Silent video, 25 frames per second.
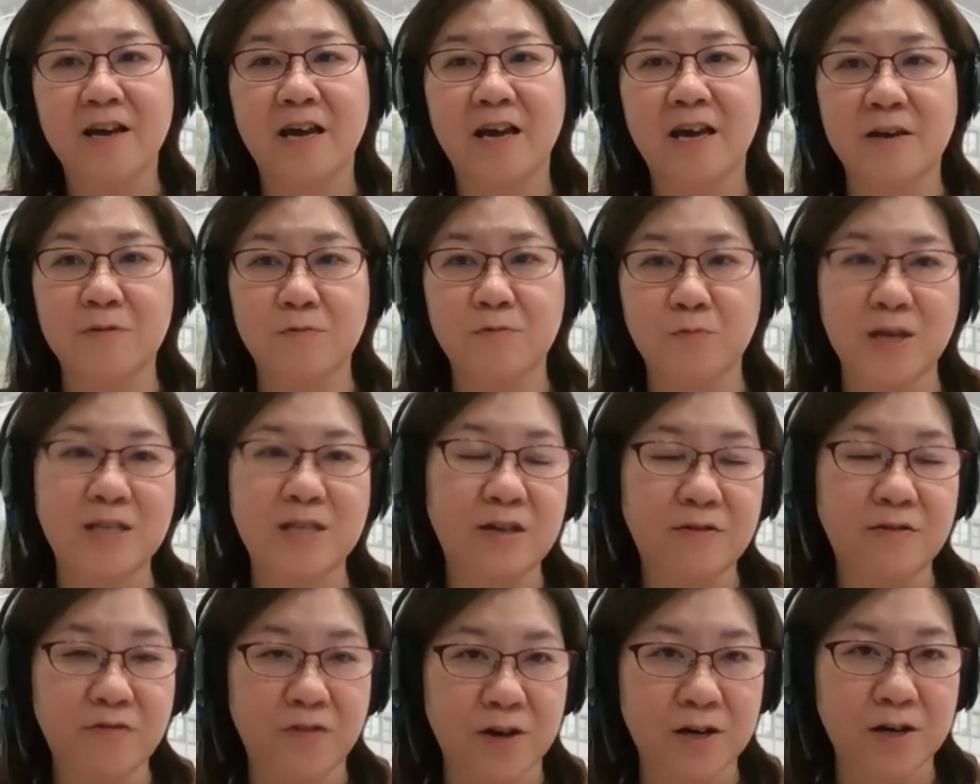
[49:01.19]
and
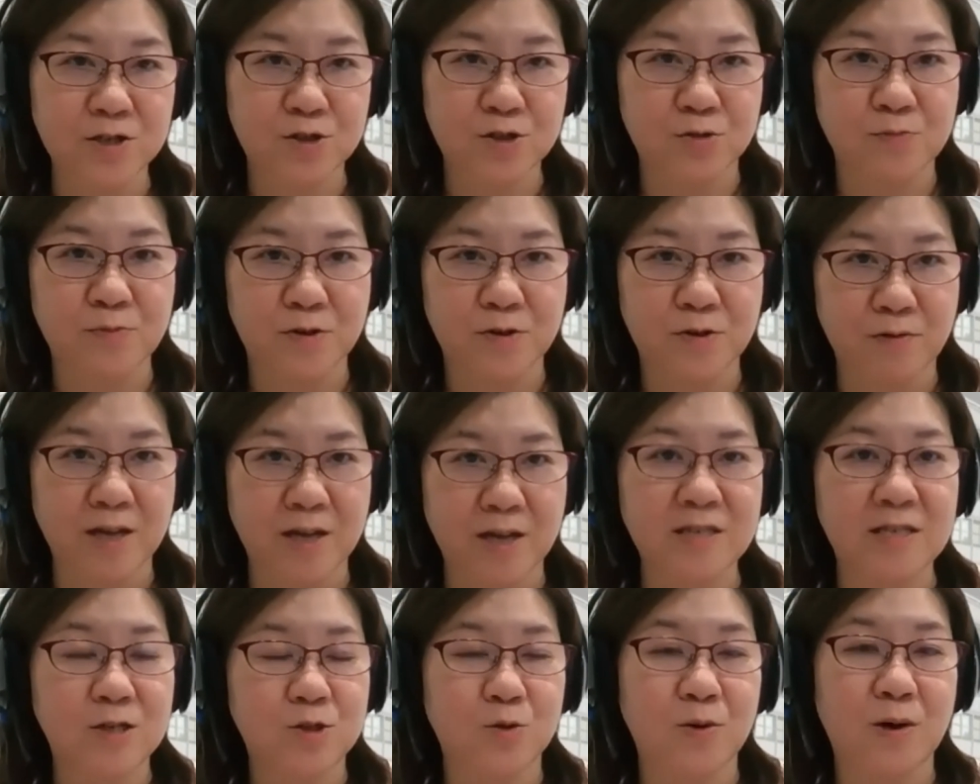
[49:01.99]
waiting for us to be
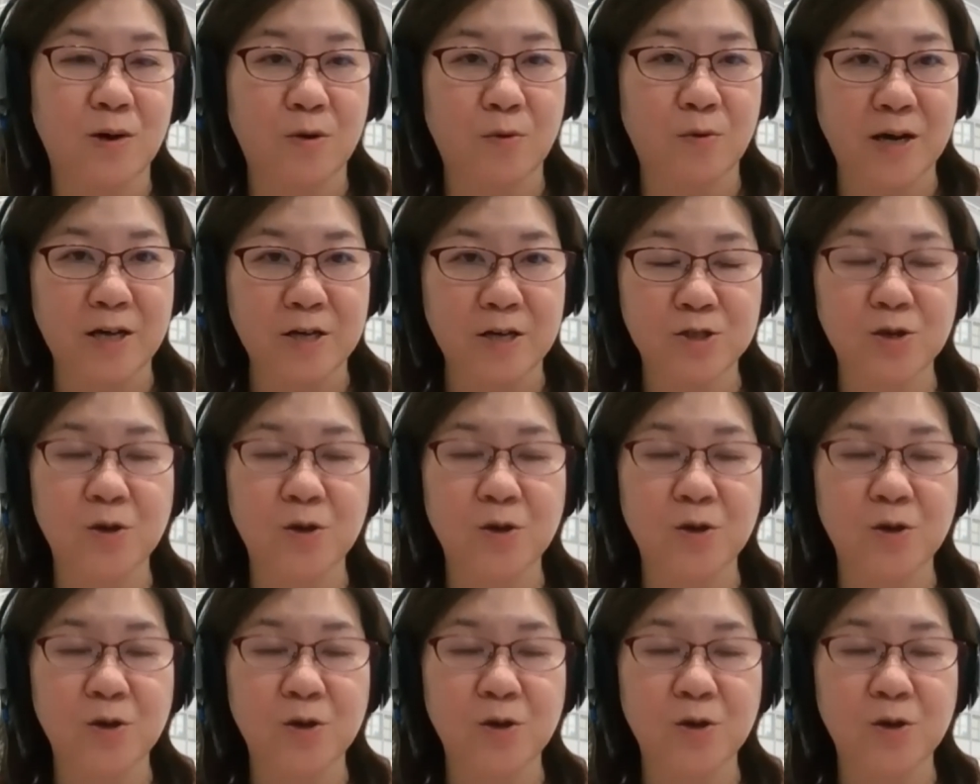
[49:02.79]
ready to acquire.